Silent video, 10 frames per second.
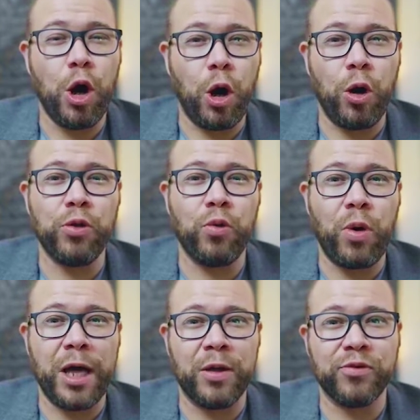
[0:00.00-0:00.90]
all the
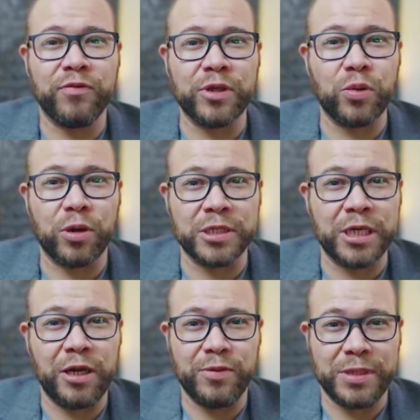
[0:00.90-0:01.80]
while proving to
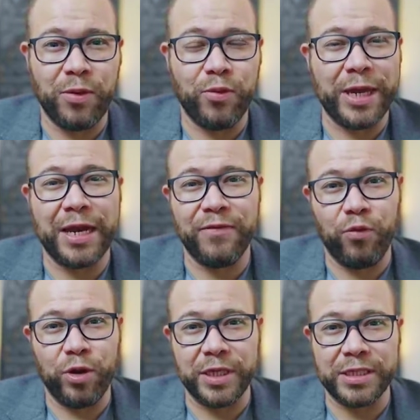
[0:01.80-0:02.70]
ourselves that we had a
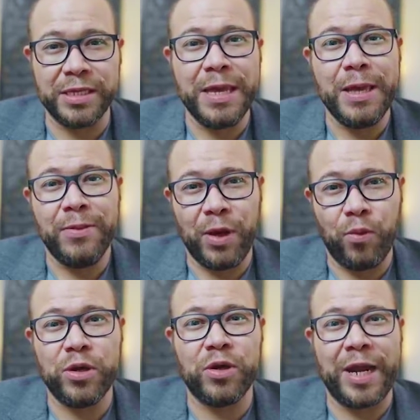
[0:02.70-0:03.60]
voice, that
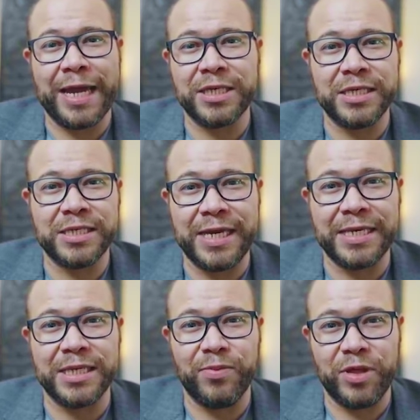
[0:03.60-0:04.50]
we could actually say
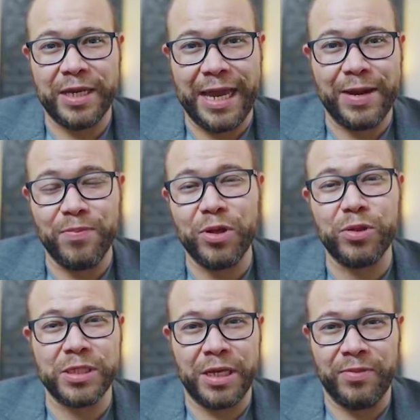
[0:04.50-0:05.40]
something and
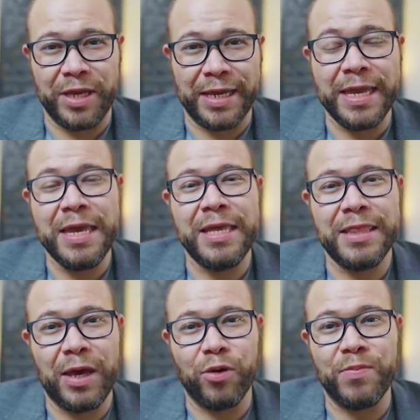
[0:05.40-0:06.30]
build something
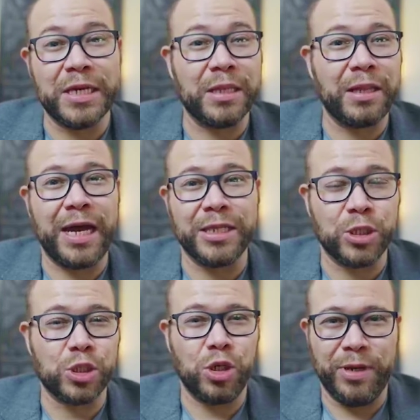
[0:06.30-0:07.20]
that would mean a lot
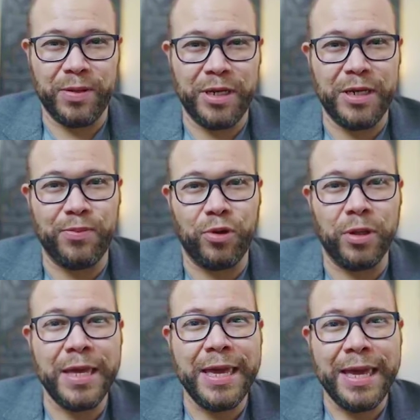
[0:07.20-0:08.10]
to so many people.